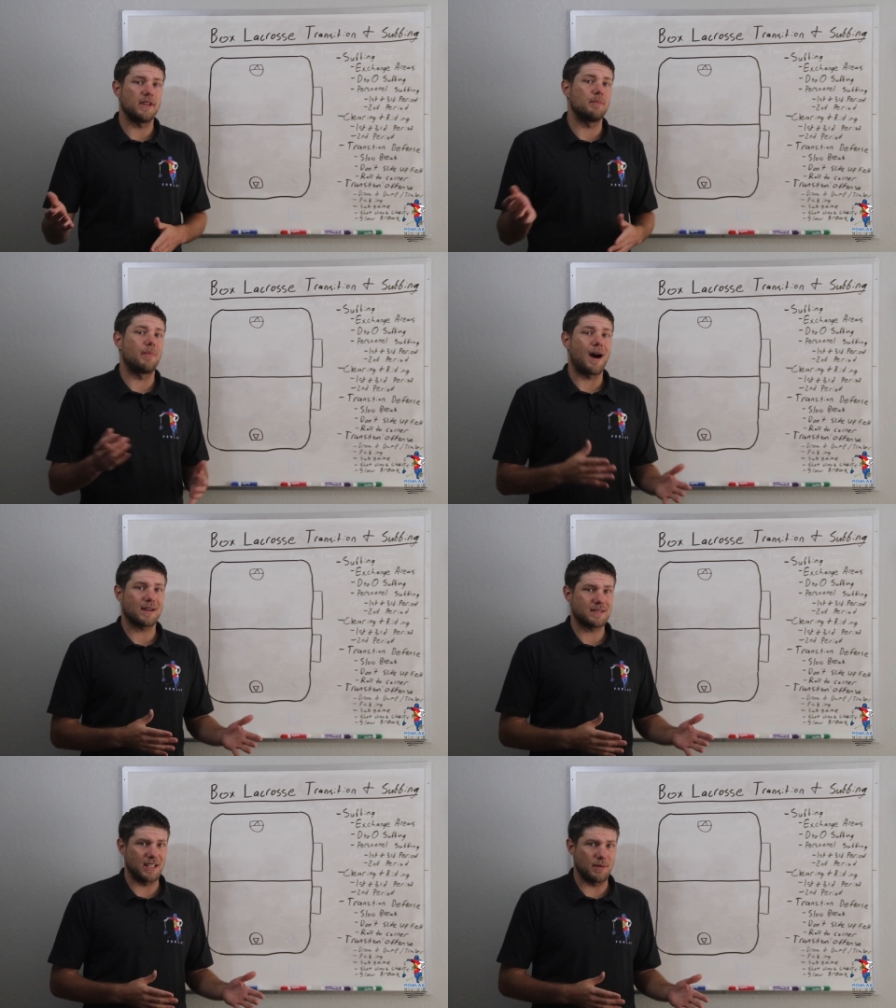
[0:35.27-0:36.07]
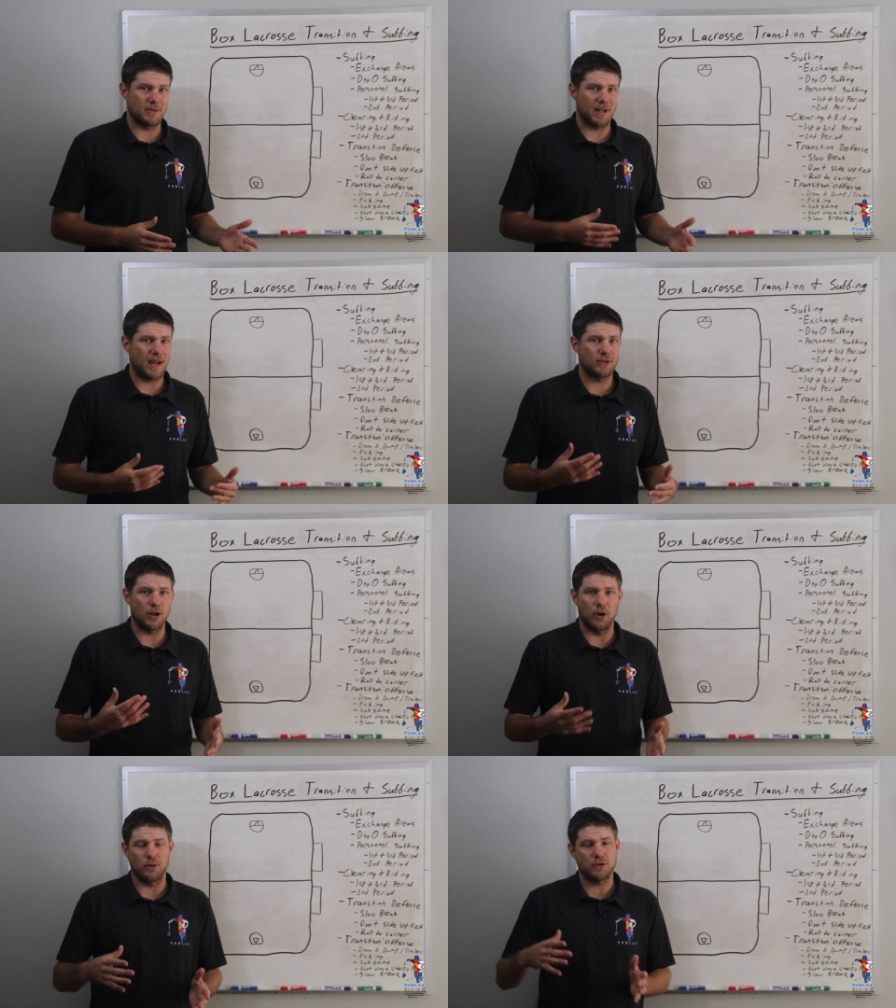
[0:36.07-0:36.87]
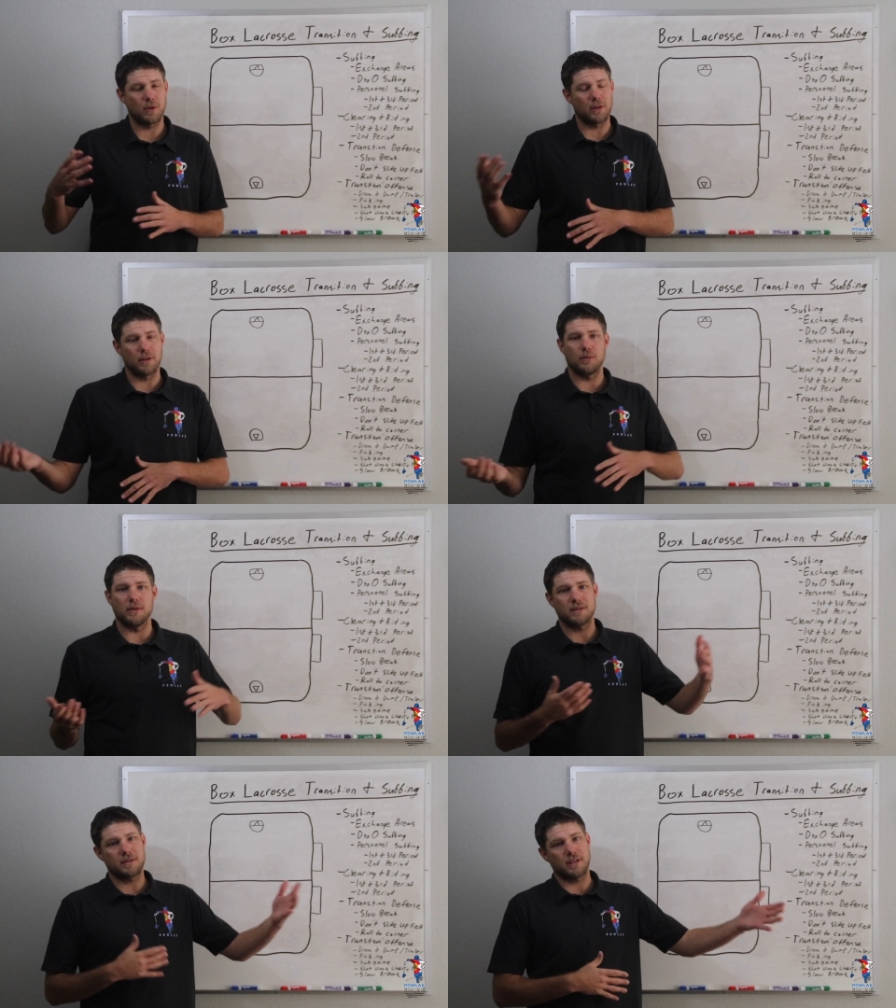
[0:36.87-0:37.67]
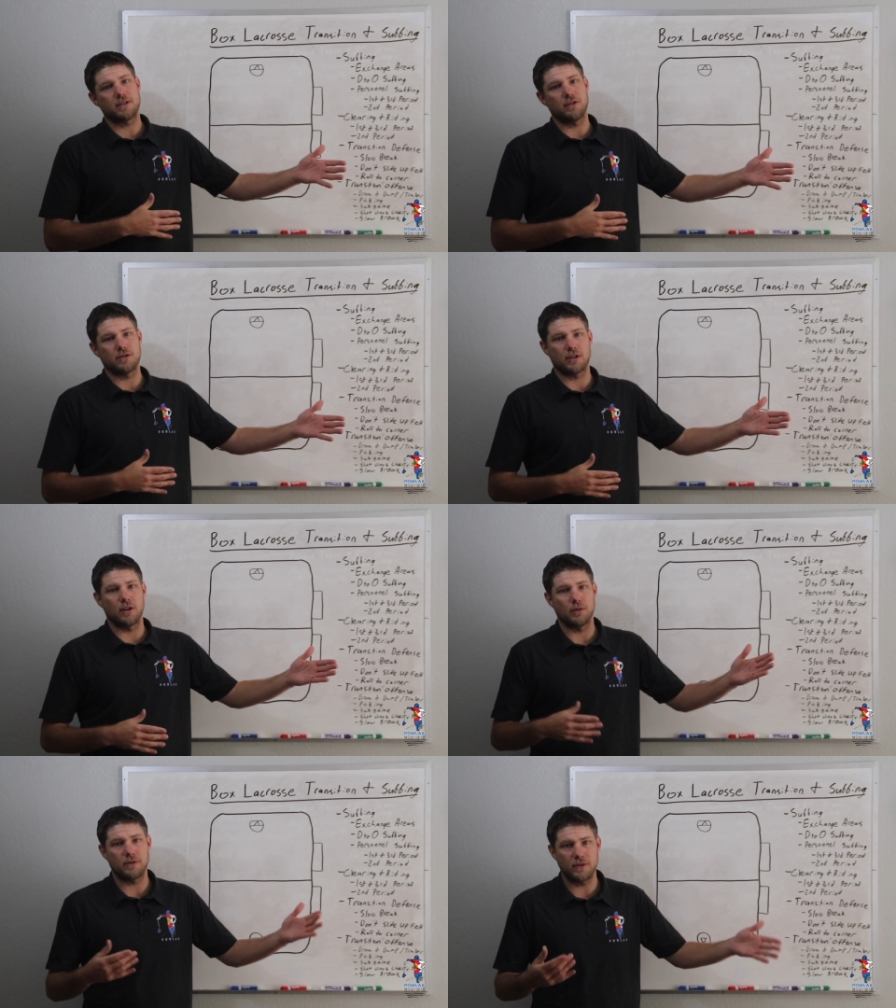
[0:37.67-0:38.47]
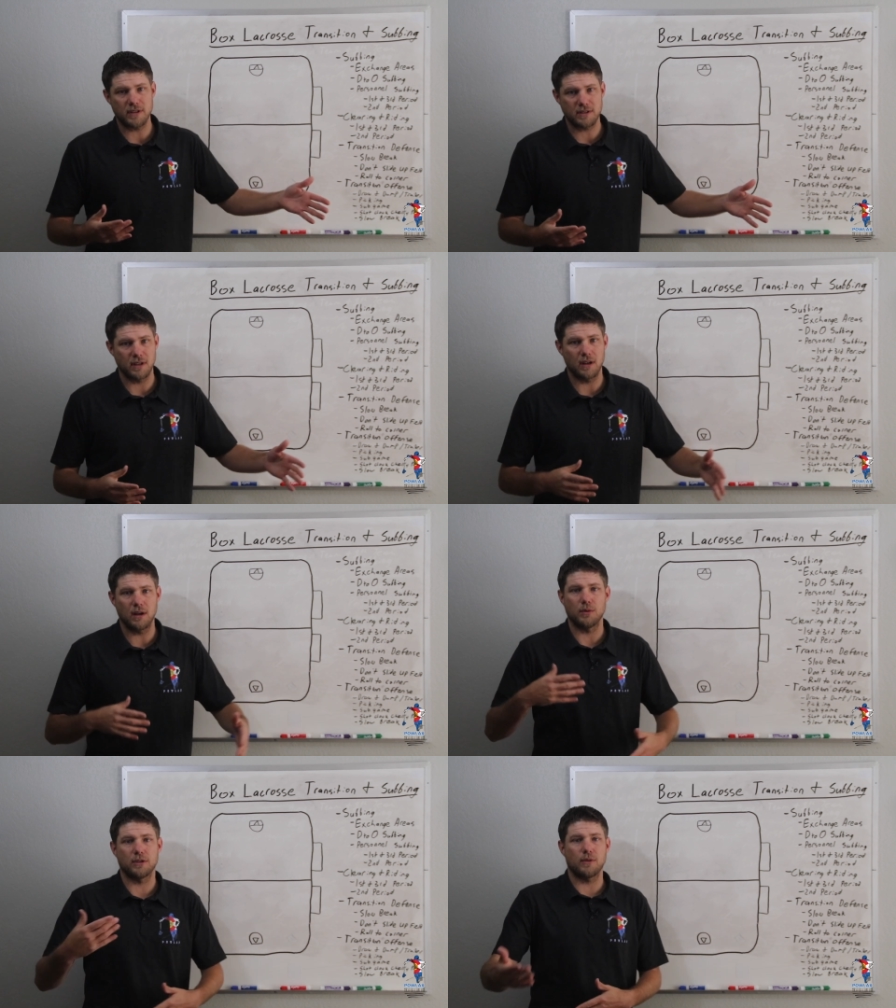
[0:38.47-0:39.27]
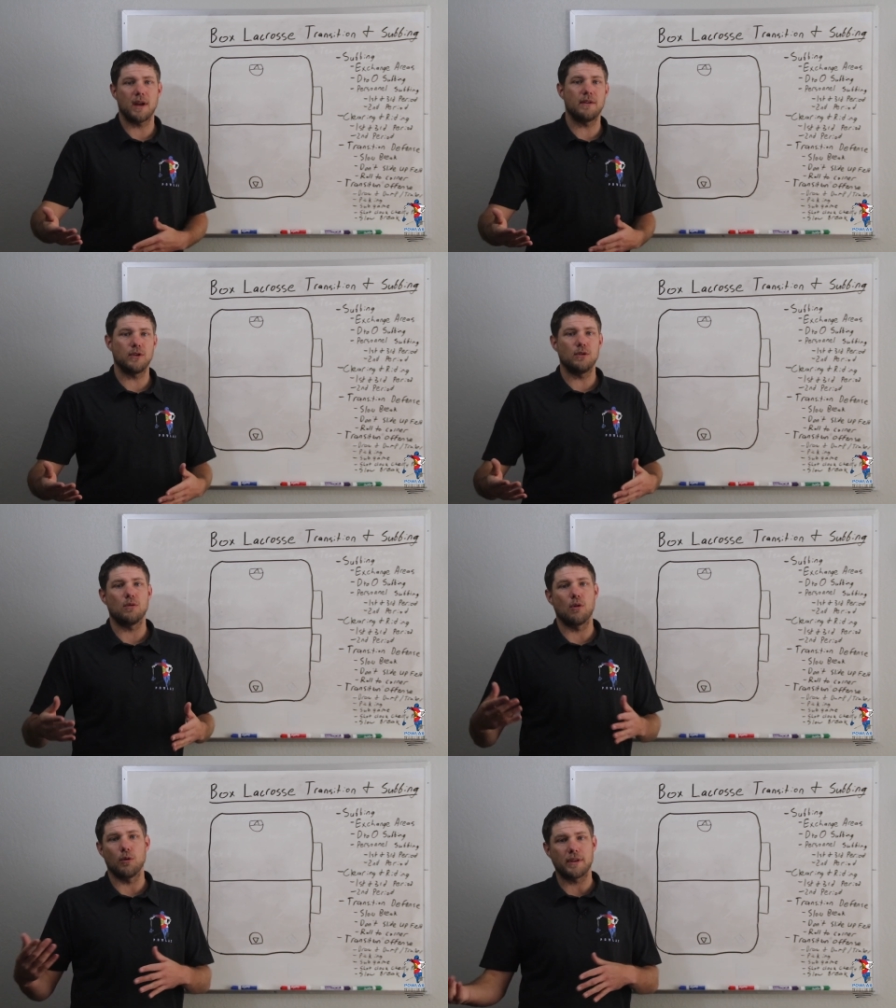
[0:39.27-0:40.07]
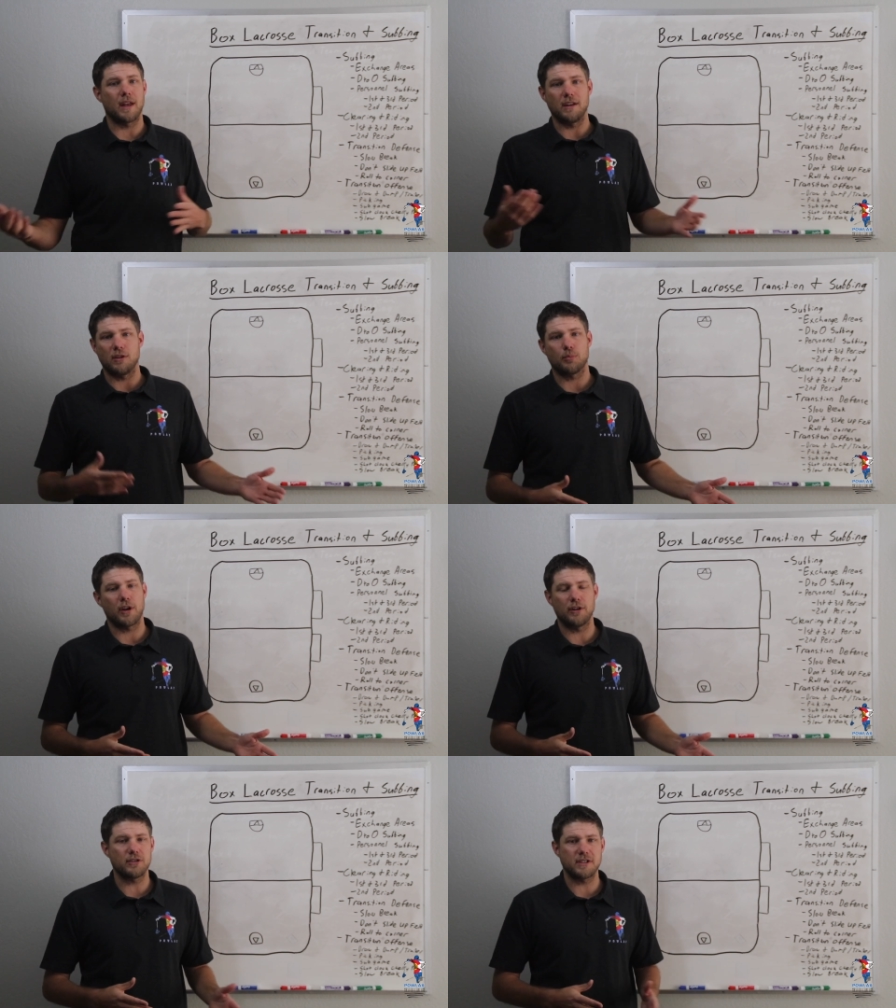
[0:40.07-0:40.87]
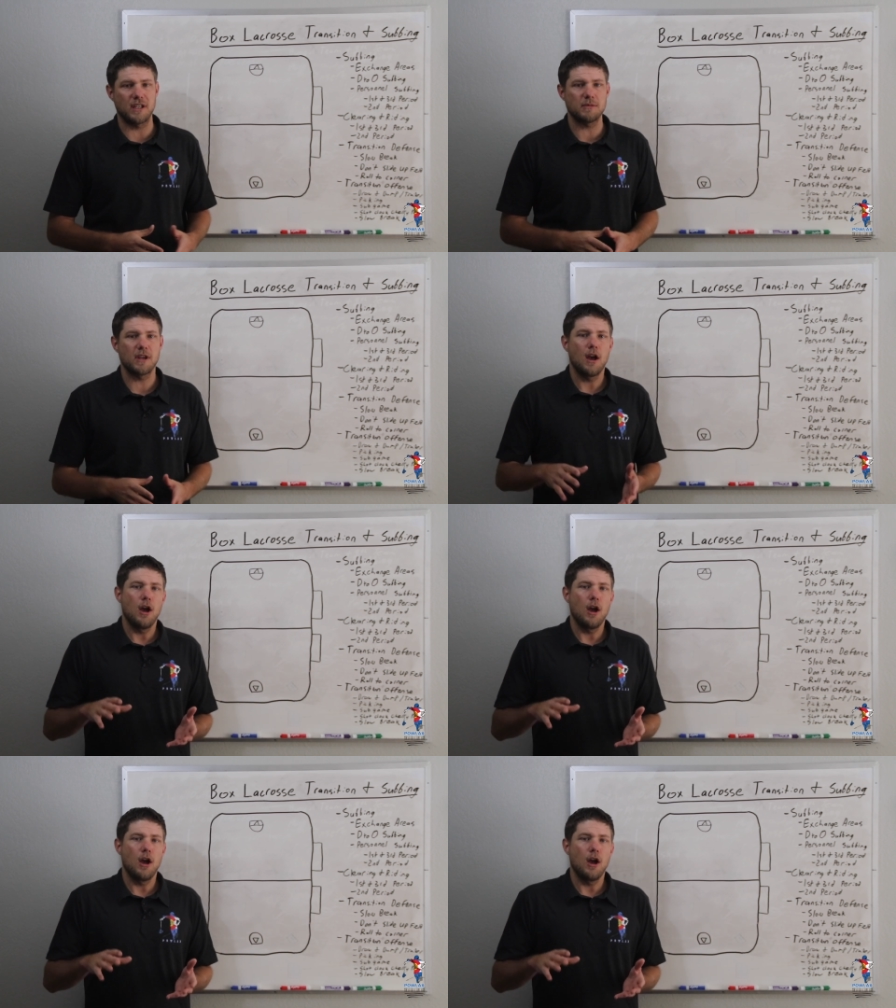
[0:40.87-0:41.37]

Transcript: the box teams that I've coached, whether it was six years ago with Vista, with Grandview, or with any of the Predators teams,